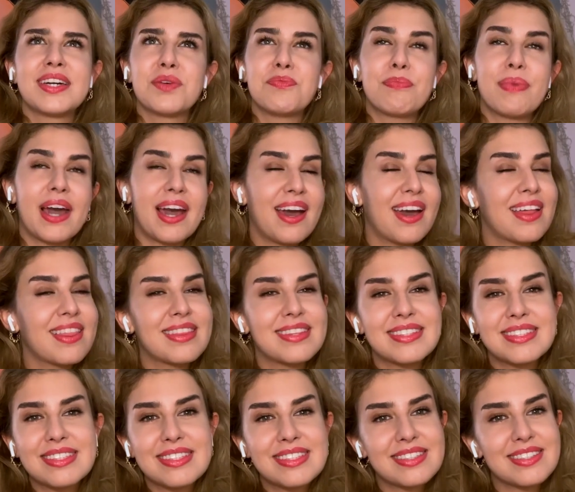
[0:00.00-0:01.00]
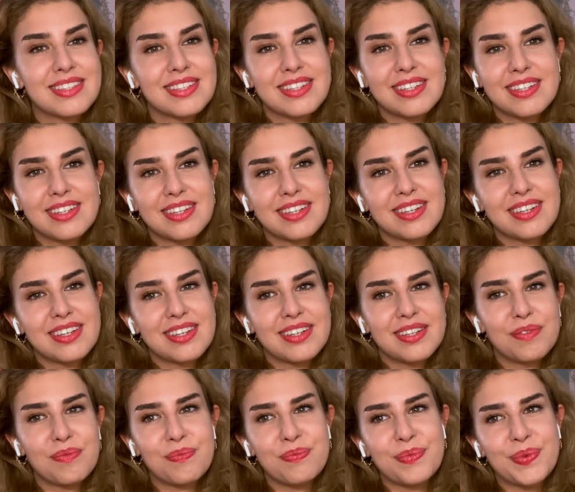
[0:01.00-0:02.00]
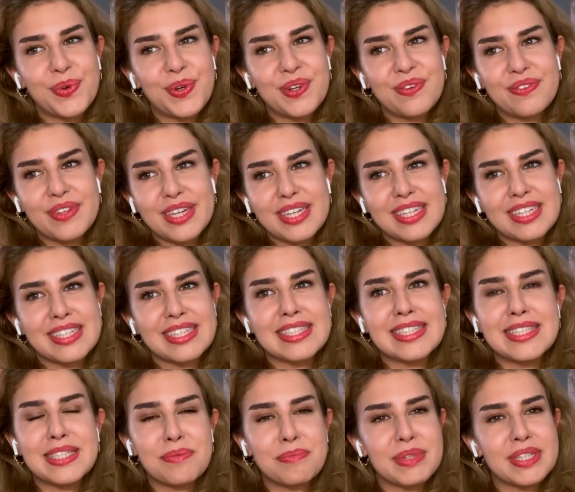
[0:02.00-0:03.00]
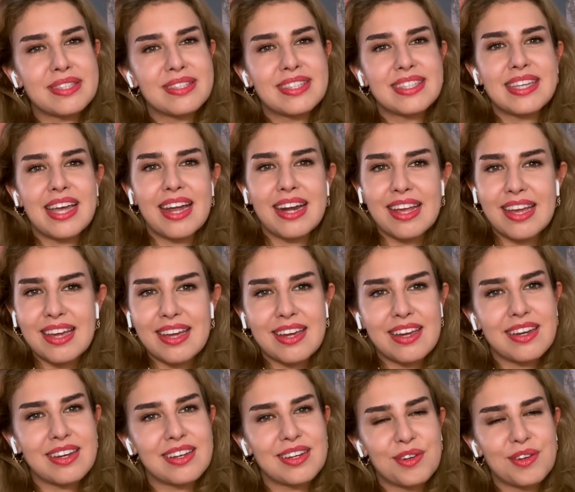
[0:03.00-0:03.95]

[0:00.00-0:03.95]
that's more of like an intimate setting.